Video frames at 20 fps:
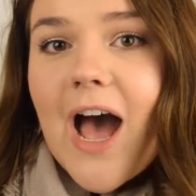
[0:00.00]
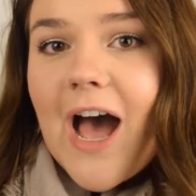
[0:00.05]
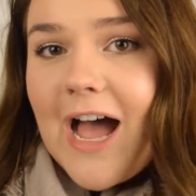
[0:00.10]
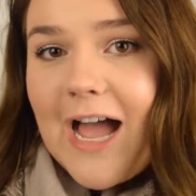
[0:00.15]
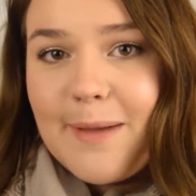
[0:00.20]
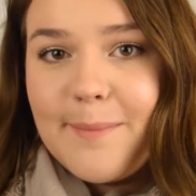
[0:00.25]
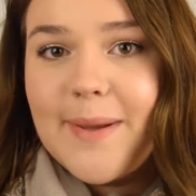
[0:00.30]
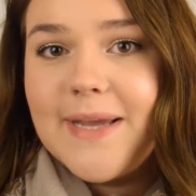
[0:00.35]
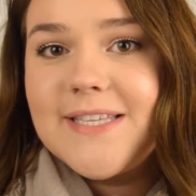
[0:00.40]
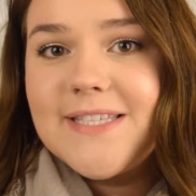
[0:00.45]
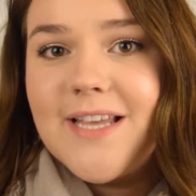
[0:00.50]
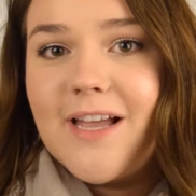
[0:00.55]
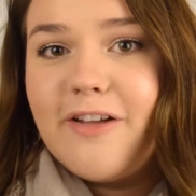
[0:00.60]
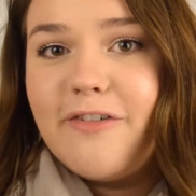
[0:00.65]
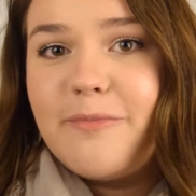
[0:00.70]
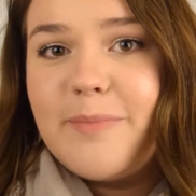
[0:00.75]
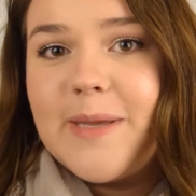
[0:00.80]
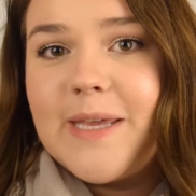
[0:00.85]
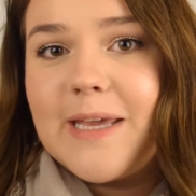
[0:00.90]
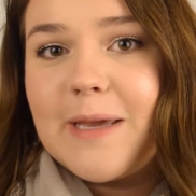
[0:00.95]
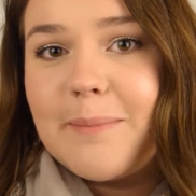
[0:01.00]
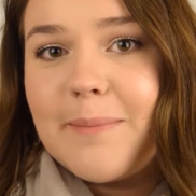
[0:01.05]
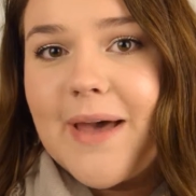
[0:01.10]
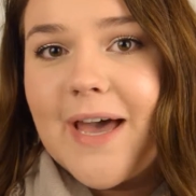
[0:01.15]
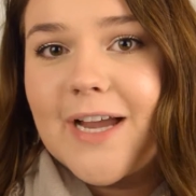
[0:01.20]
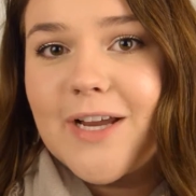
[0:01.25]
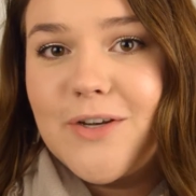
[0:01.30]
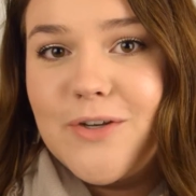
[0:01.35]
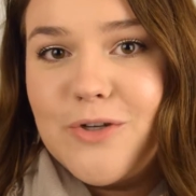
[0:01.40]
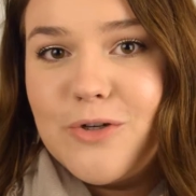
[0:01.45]
I myself being a
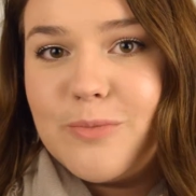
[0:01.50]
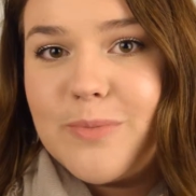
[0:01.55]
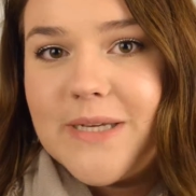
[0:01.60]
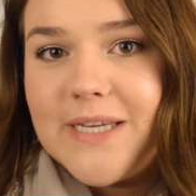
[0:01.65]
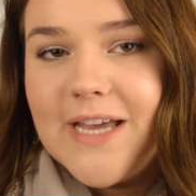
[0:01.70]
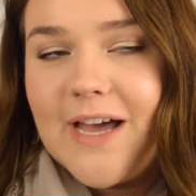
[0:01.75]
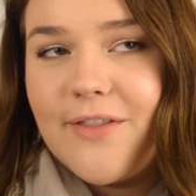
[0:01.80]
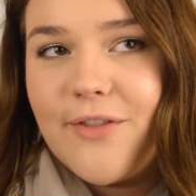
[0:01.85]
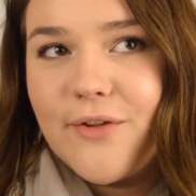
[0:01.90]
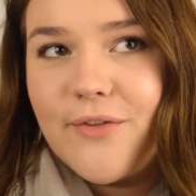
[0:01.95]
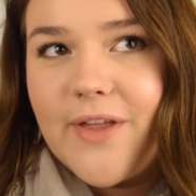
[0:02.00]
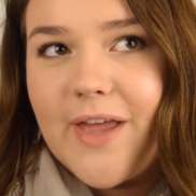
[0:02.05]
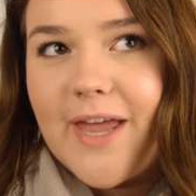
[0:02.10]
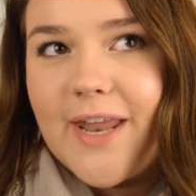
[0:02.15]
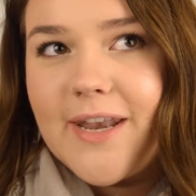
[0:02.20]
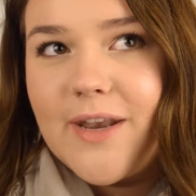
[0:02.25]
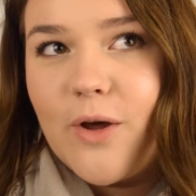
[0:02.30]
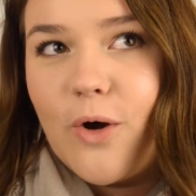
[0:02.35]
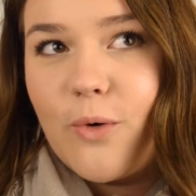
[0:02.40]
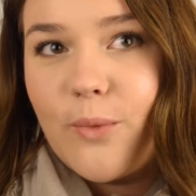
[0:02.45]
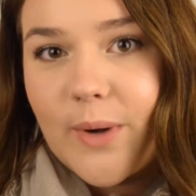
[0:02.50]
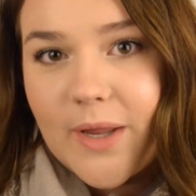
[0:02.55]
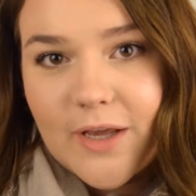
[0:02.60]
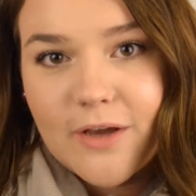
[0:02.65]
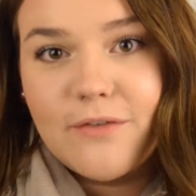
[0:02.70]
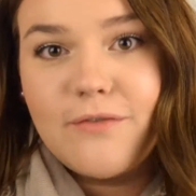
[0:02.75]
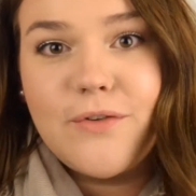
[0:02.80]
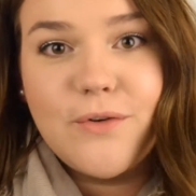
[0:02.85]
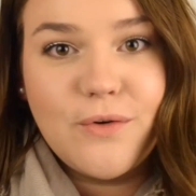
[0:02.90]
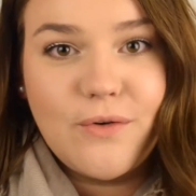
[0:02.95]
MAC newbie other than owning
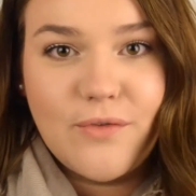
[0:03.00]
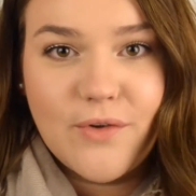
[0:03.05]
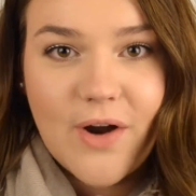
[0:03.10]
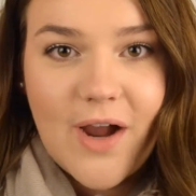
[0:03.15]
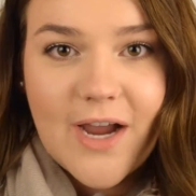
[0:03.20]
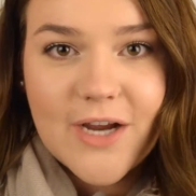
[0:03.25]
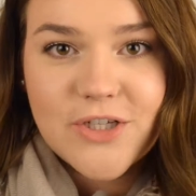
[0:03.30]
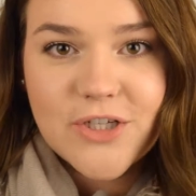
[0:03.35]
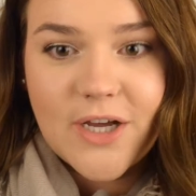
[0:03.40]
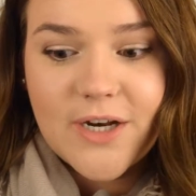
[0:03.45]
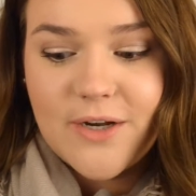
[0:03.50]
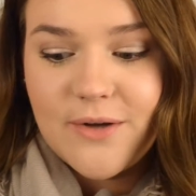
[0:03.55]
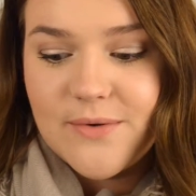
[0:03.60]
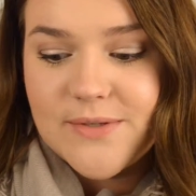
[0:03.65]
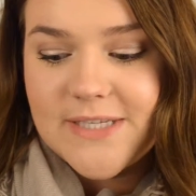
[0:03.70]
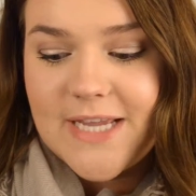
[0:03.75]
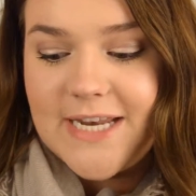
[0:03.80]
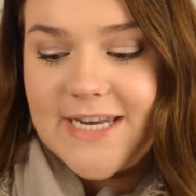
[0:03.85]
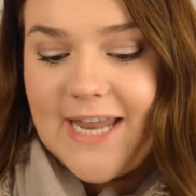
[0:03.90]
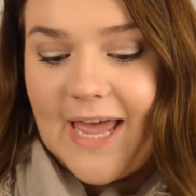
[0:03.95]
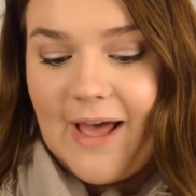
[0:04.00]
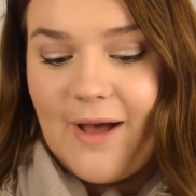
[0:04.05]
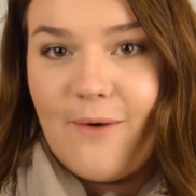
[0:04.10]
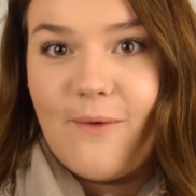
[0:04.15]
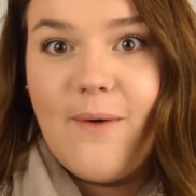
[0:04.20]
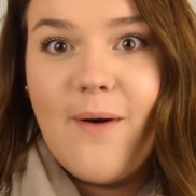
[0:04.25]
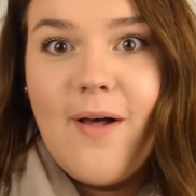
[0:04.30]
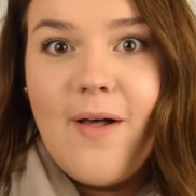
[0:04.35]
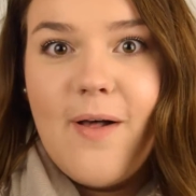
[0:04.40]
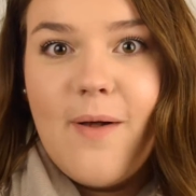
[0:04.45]
a few of their eyeshadows and
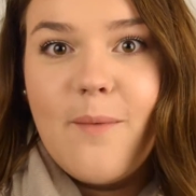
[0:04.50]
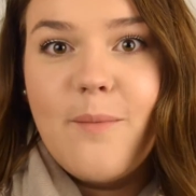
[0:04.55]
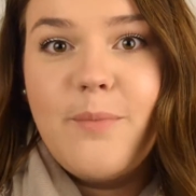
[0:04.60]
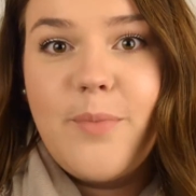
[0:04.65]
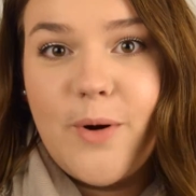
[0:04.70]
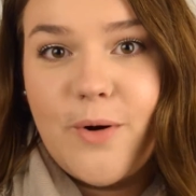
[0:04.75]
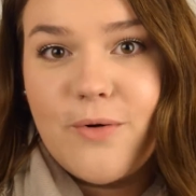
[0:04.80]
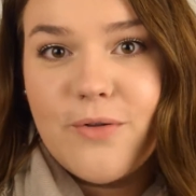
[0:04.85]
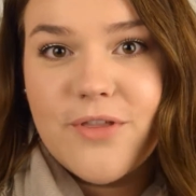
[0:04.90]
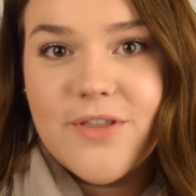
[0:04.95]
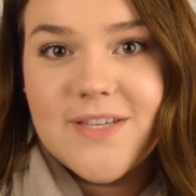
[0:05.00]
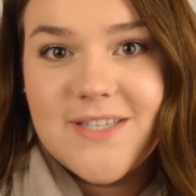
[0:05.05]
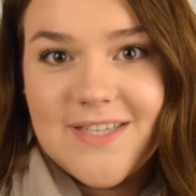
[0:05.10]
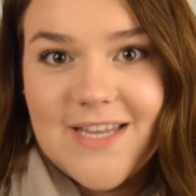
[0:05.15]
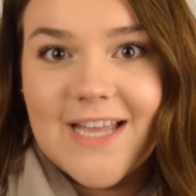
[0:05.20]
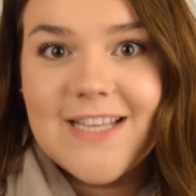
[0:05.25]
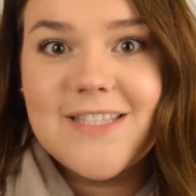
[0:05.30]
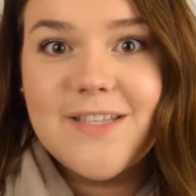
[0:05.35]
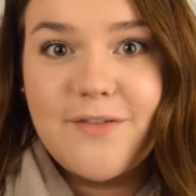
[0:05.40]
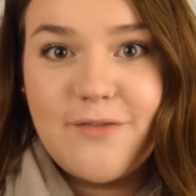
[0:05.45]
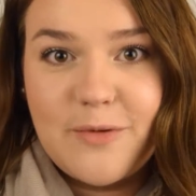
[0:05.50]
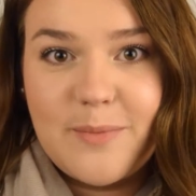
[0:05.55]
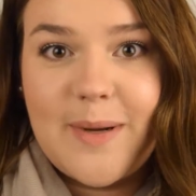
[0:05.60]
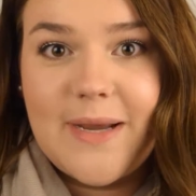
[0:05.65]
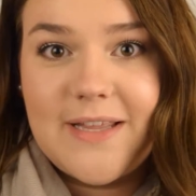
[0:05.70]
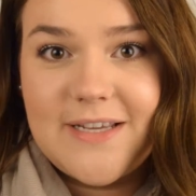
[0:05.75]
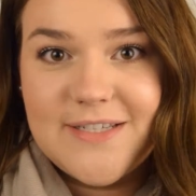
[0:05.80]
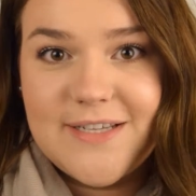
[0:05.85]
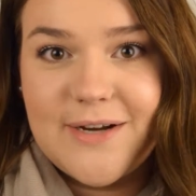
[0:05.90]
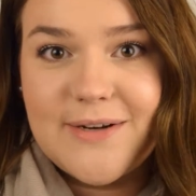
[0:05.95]
now both sets of the
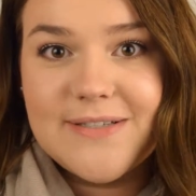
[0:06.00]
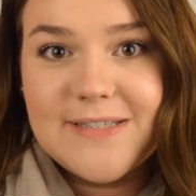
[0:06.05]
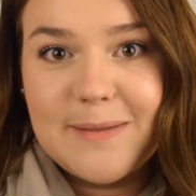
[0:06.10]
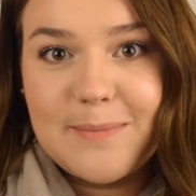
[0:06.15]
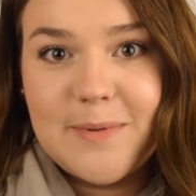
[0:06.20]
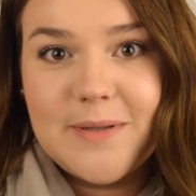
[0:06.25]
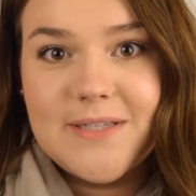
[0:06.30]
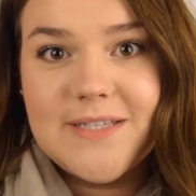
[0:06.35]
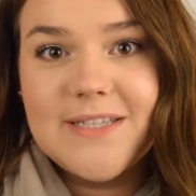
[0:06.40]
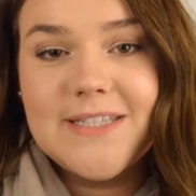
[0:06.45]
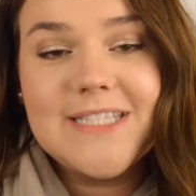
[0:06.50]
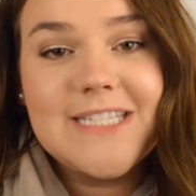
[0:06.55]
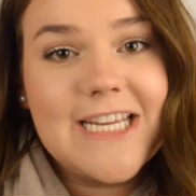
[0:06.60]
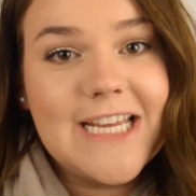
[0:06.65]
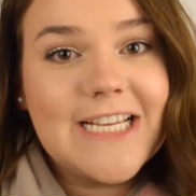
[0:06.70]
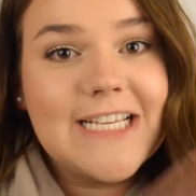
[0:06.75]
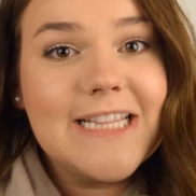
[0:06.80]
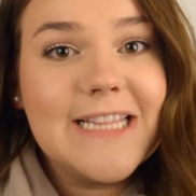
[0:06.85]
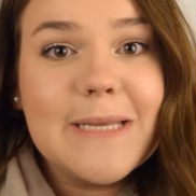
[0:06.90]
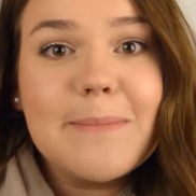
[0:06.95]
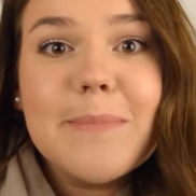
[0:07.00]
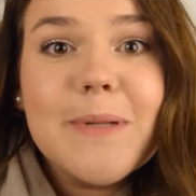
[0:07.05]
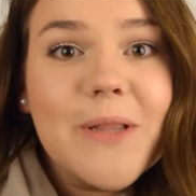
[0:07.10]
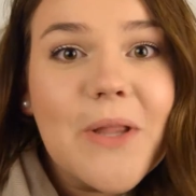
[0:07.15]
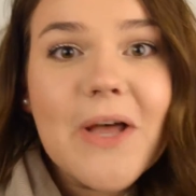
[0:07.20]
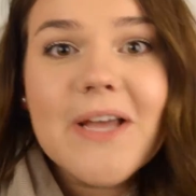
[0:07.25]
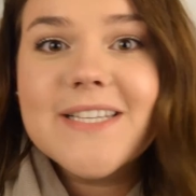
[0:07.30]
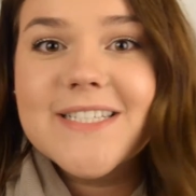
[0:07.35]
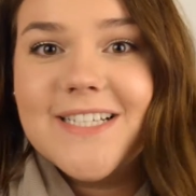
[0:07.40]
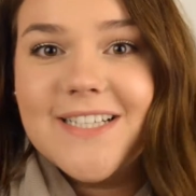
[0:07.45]
Miley Cyrus lipstick lip
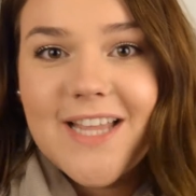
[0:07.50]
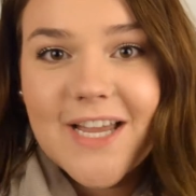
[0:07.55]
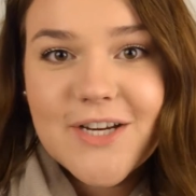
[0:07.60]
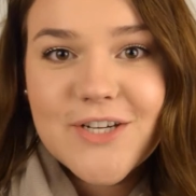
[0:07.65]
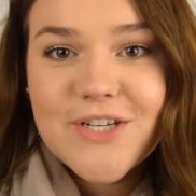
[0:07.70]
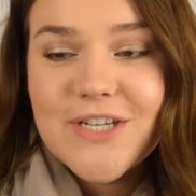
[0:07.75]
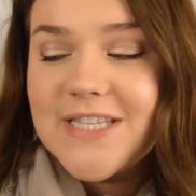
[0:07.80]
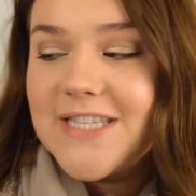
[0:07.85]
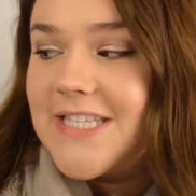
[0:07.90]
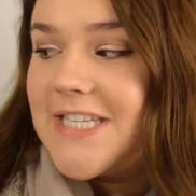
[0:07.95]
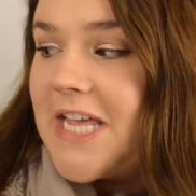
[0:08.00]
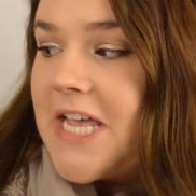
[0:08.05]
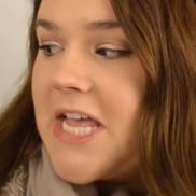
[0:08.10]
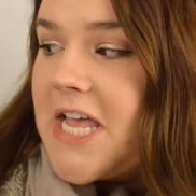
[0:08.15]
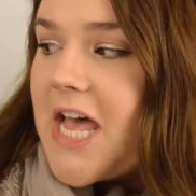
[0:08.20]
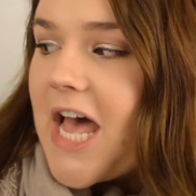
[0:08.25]
gloss collections.